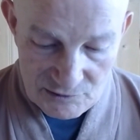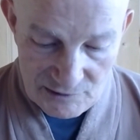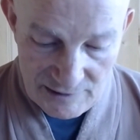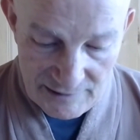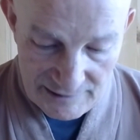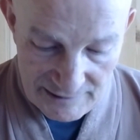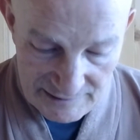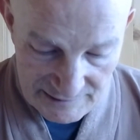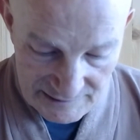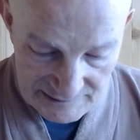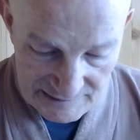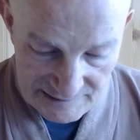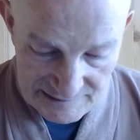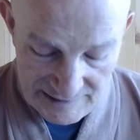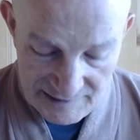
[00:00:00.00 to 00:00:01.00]
the
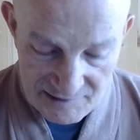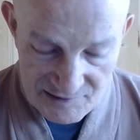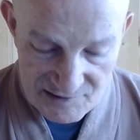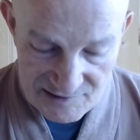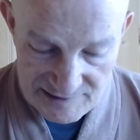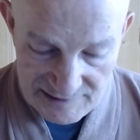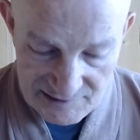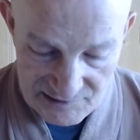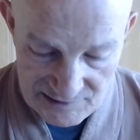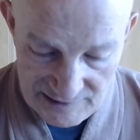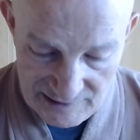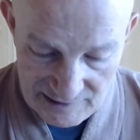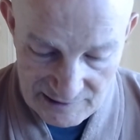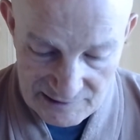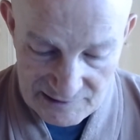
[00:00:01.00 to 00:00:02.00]
text says there
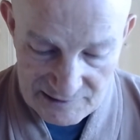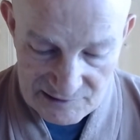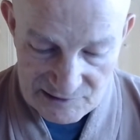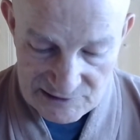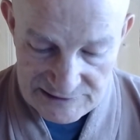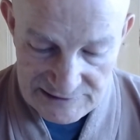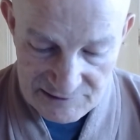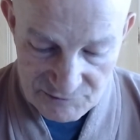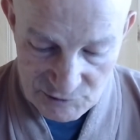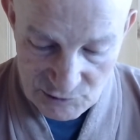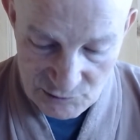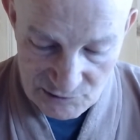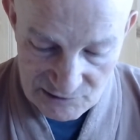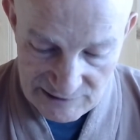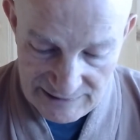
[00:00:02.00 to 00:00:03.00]
are 3
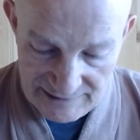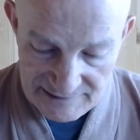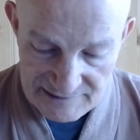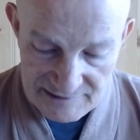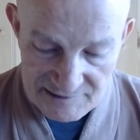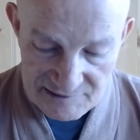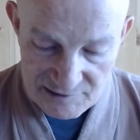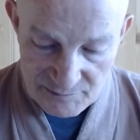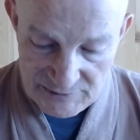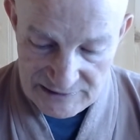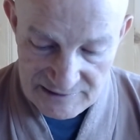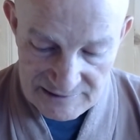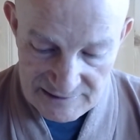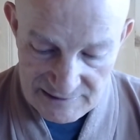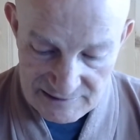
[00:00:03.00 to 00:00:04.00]
views guiding the
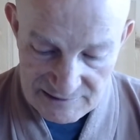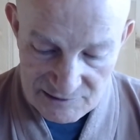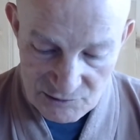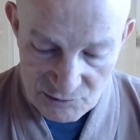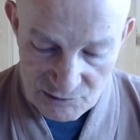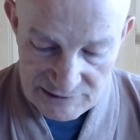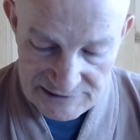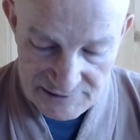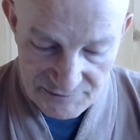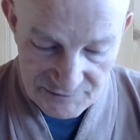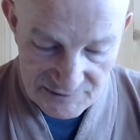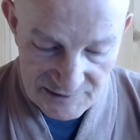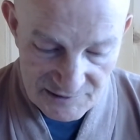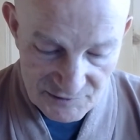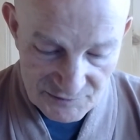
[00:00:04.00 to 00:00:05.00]
meditator to leave the
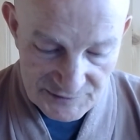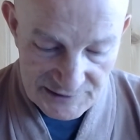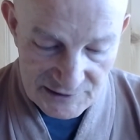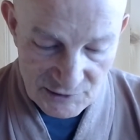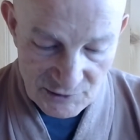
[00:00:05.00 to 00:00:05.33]
sphere of